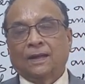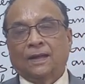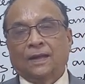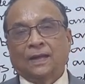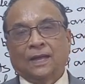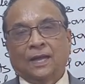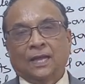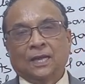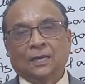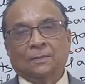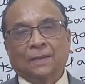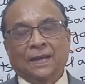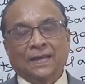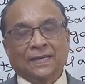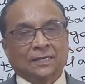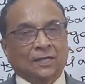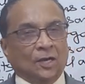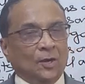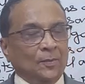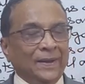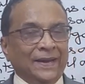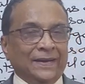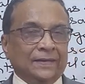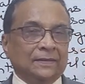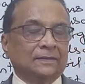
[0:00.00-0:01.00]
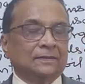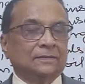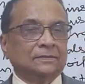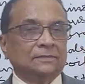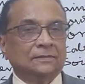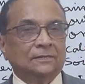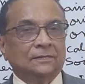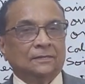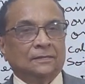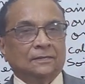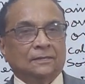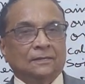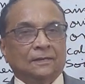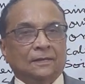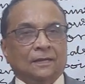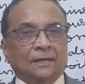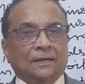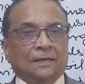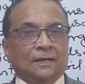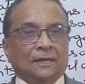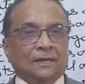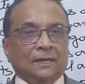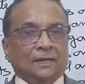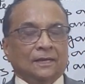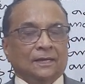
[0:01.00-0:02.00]
and my comment
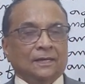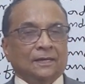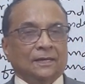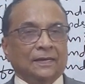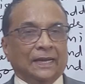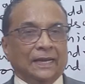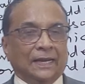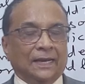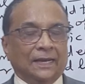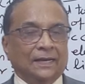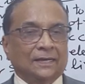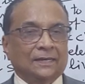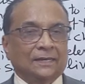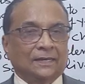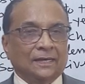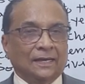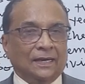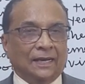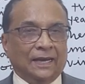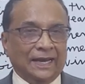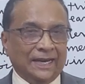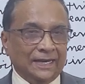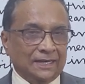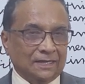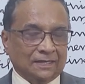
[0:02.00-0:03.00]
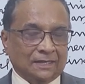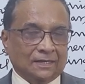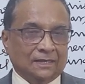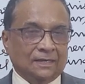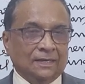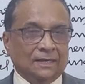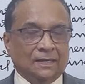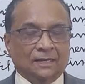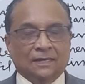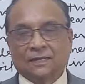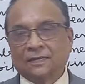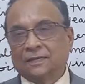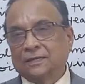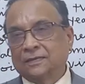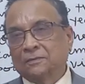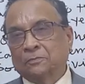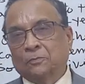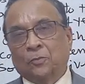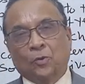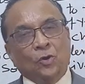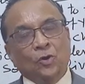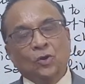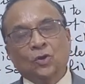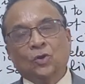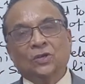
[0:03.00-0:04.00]
that let the
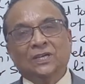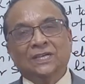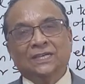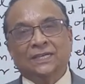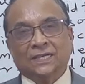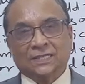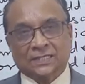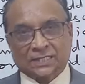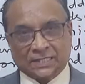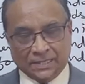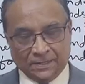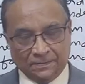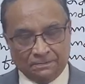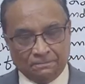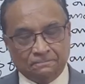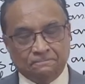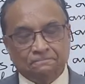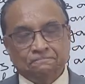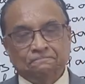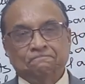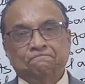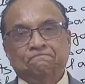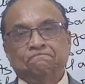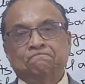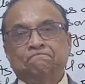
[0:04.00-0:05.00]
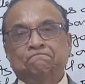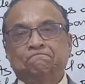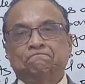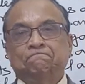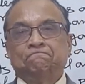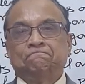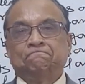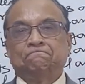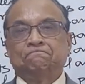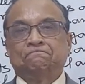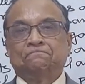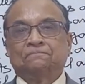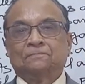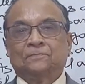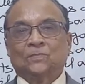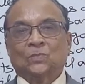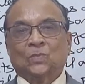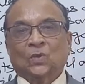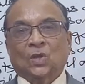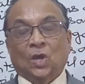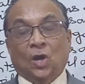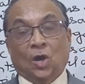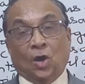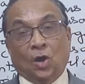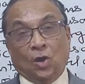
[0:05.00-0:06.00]
Borno leadership
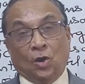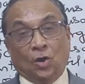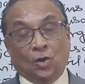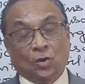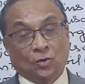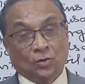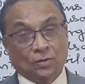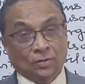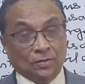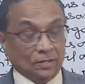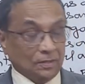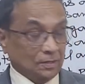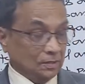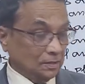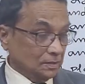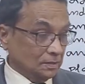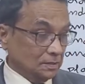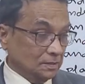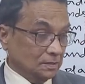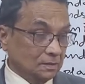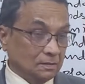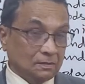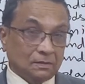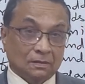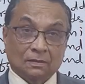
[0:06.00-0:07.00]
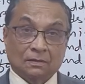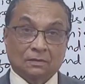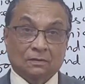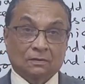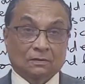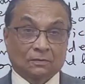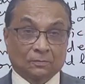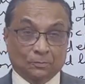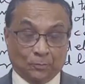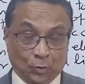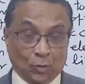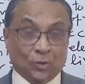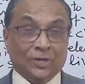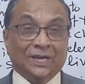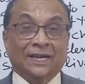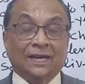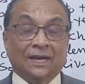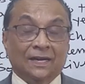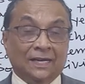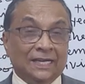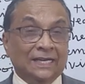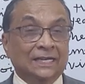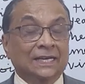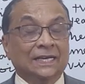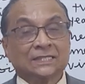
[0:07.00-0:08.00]
or
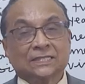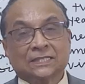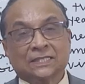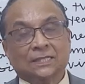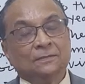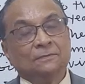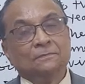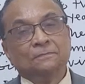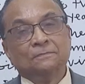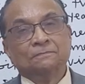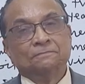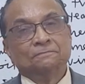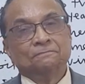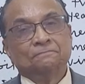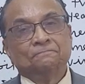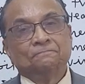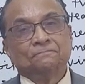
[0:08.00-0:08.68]
political leadership,